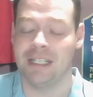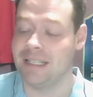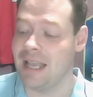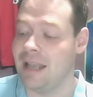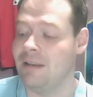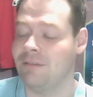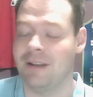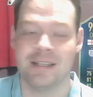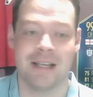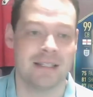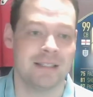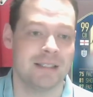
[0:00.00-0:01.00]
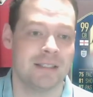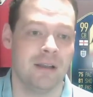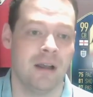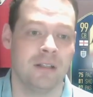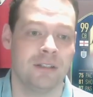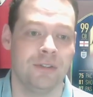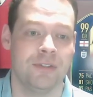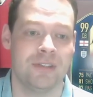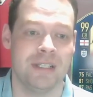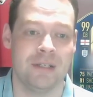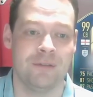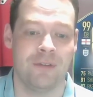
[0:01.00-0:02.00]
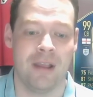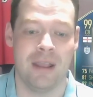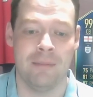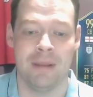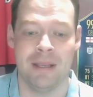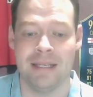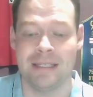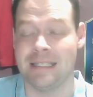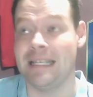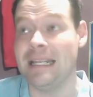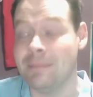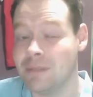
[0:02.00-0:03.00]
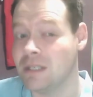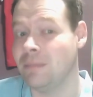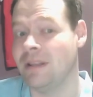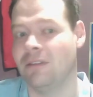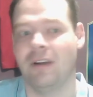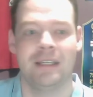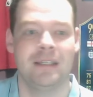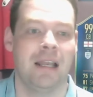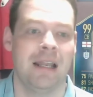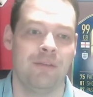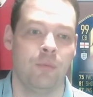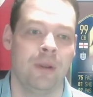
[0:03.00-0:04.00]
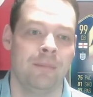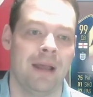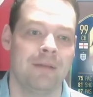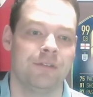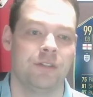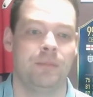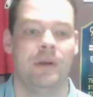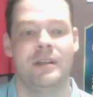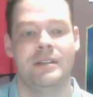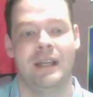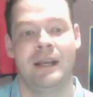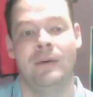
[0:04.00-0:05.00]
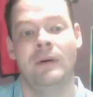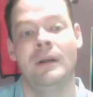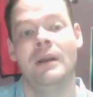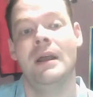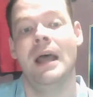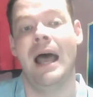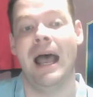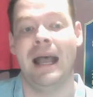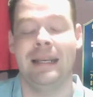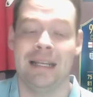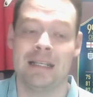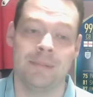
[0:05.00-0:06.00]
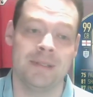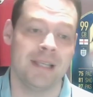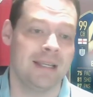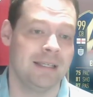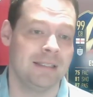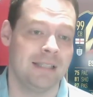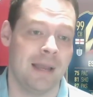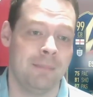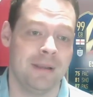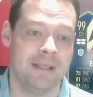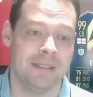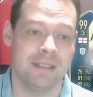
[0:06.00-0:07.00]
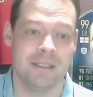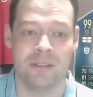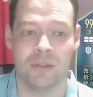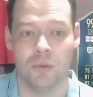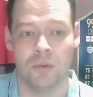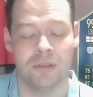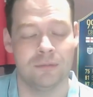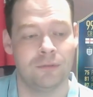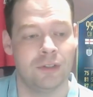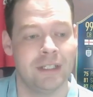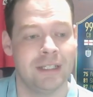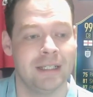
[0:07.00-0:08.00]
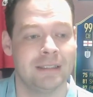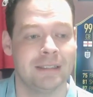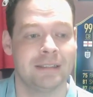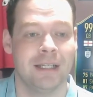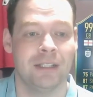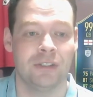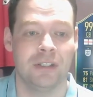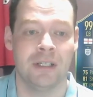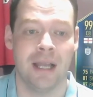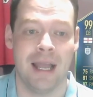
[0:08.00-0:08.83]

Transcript: Again, fantastic start to the season for him. He seems to be the regular left wing back for Spurs now, and he has been taking set pieces, corners and free kicks, etc.